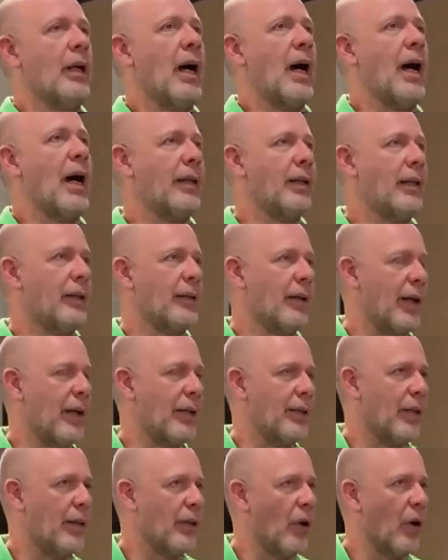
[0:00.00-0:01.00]
I can
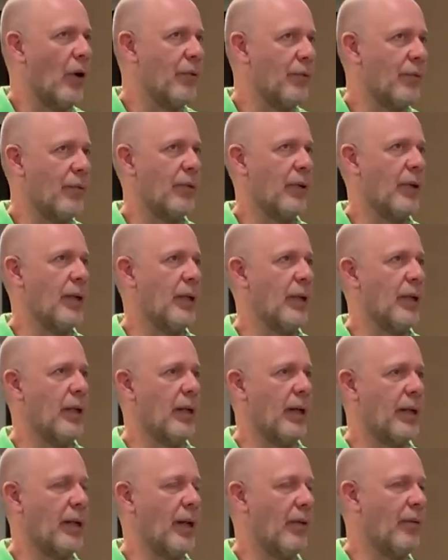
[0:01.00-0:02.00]
write it off.
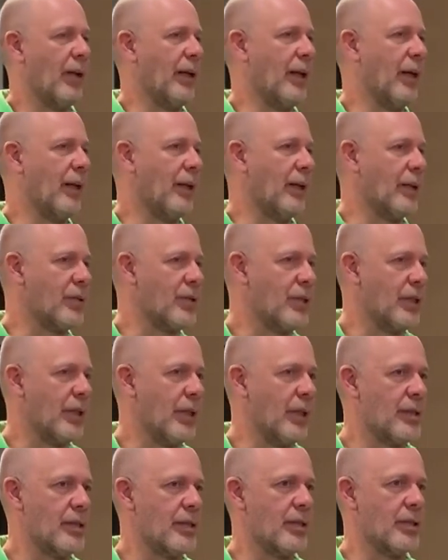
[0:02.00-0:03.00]
I have an
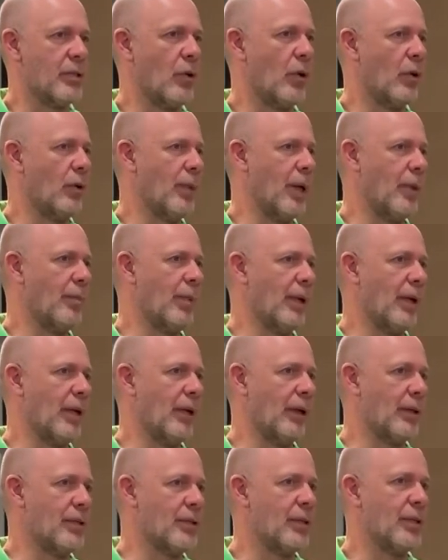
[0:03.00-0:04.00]
LLC, sole member
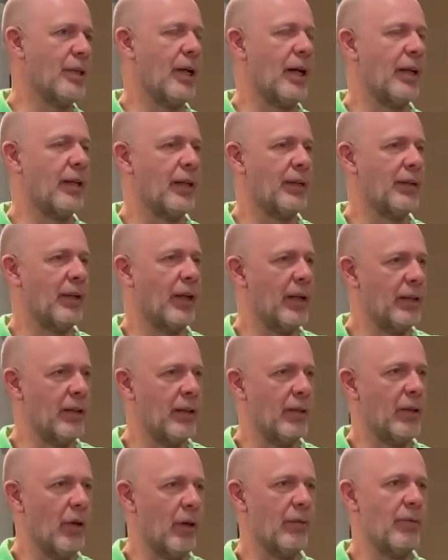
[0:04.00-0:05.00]
LLC. I can write
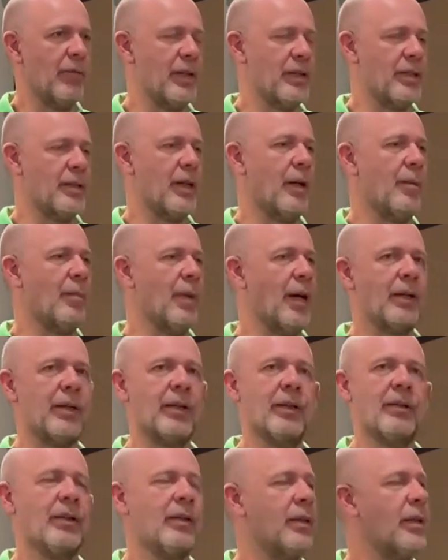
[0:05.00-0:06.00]
it off as a
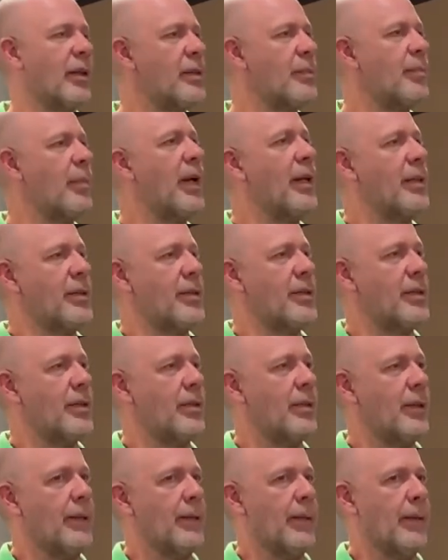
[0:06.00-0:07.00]
marketing expense.
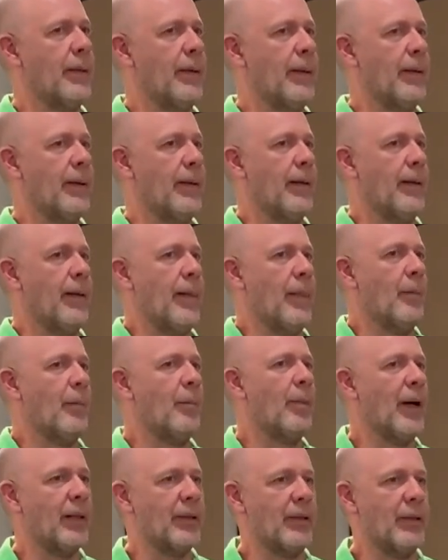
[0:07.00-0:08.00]

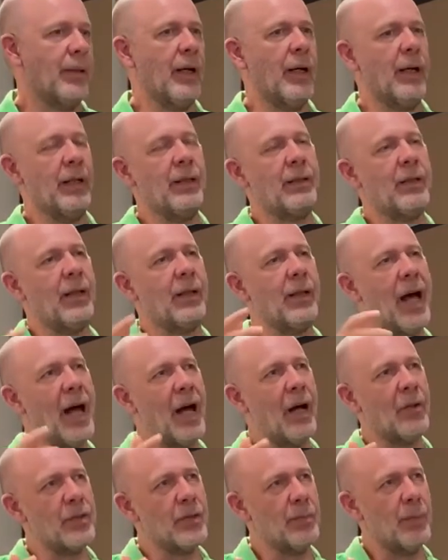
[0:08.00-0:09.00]
But it
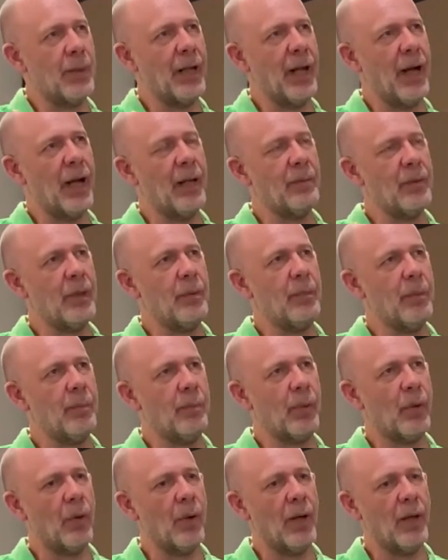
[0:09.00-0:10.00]
allows me, IMDb
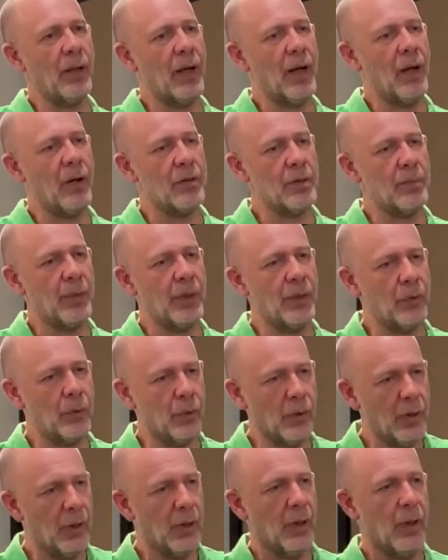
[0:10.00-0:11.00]
Pro allows me
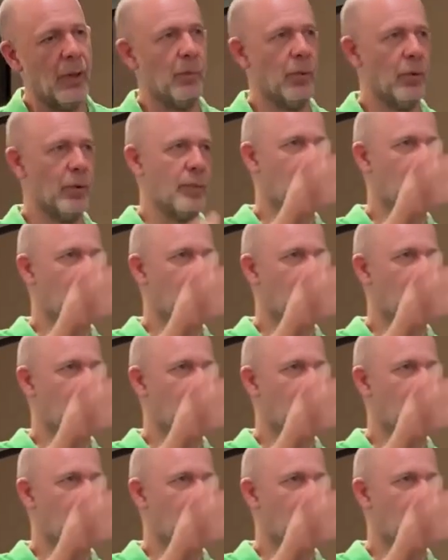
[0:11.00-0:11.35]
to put